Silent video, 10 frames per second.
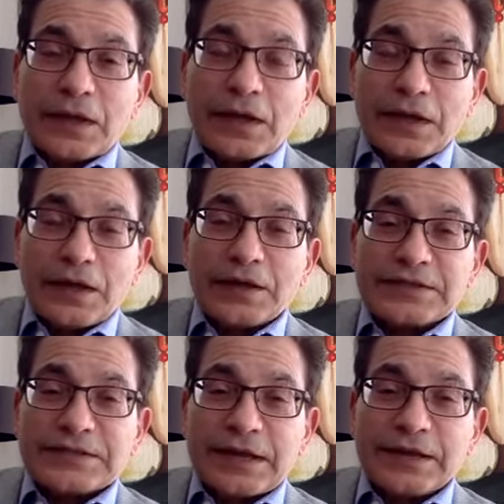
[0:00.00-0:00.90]
an
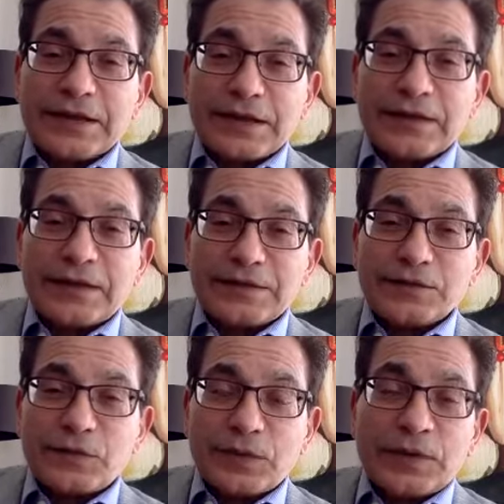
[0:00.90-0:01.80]
understanding, and that
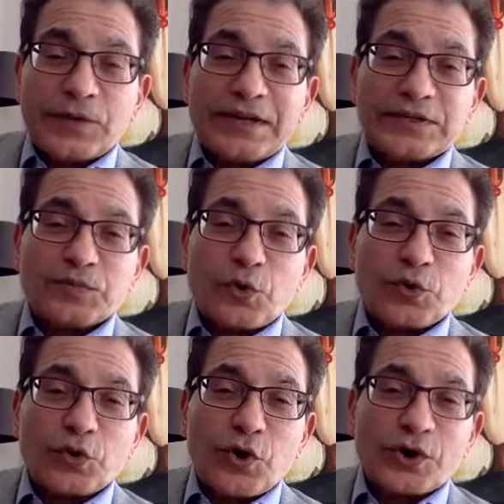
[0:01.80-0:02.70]
we're really
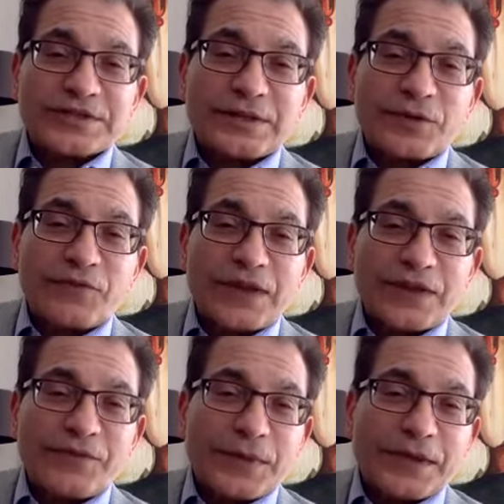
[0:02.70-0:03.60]
small cogs in a
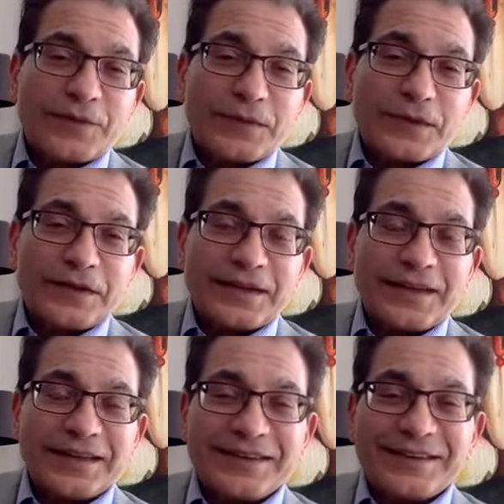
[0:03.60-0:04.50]
very big wheel,
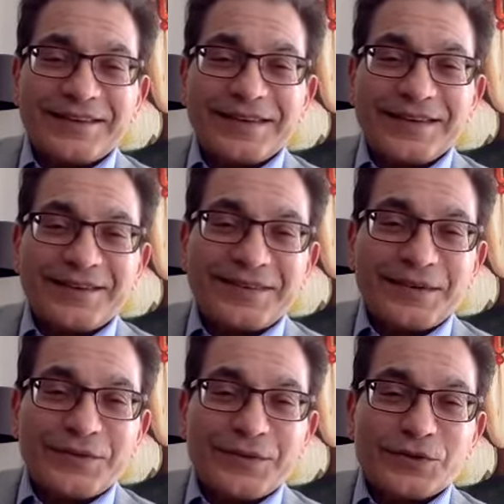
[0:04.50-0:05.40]
and
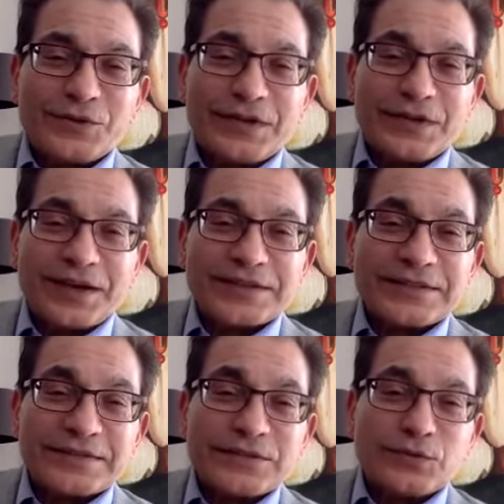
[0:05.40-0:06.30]
really we shouldn't take
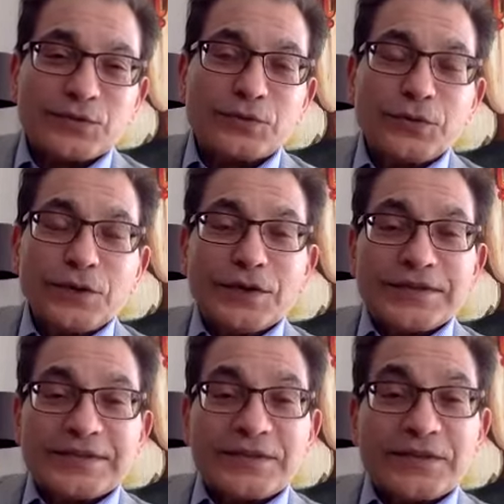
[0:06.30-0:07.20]
ourselves too
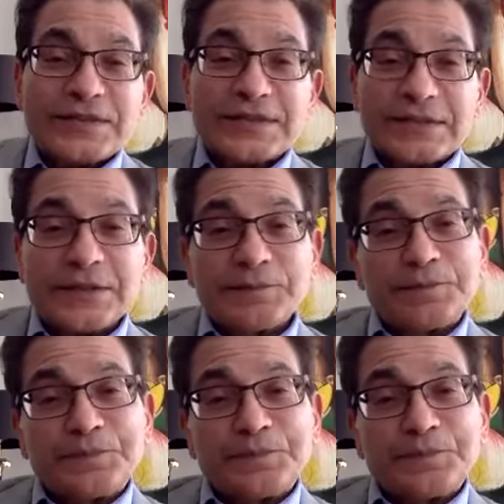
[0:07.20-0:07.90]
seriously.